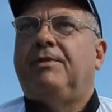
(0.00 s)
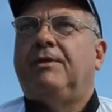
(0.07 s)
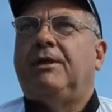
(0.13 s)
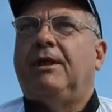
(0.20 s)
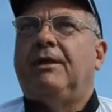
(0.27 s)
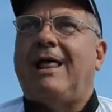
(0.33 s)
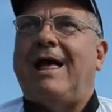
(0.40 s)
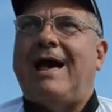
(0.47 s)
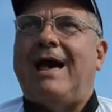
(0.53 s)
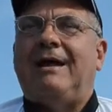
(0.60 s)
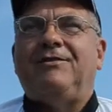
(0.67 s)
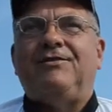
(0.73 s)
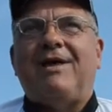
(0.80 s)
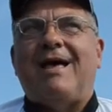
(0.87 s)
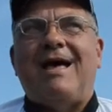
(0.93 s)
The line
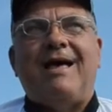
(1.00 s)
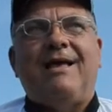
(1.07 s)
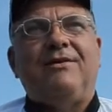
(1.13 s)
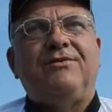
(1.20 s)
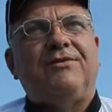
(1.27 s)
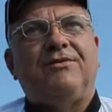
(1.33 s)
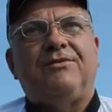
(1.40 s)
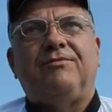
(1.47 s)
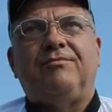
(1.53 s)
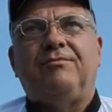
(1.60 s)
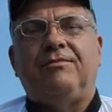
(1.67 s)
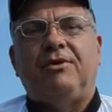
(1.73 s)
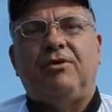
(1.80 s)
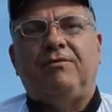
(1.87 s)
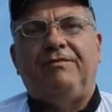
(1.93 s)
size is
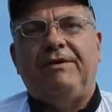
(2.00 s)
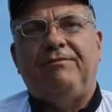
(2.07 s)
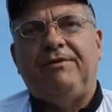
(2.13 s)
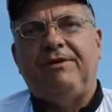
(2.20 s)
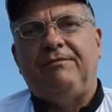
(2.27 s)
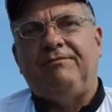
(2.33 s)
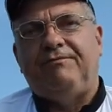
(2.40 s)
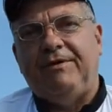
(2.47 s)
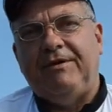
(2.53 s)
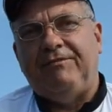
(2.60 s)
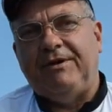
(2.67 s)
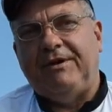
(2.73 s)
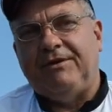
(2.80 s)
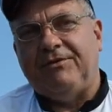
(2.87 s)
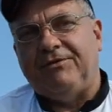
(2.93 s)

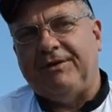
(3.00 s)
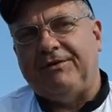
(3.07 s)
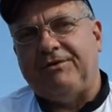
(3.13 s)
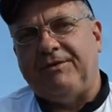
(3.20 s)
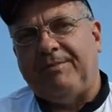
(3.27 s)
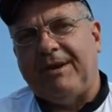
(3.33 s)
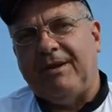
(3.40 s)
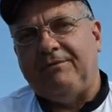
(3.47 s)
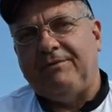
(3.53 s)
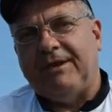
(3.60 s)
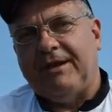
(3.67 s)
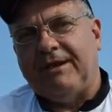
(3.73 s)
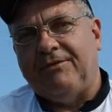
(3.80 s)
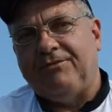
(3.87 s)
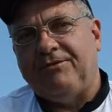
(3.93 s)
50 to 60 pound
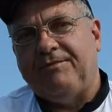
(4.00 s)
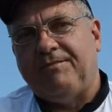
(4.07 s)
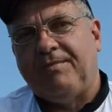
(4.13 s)
test.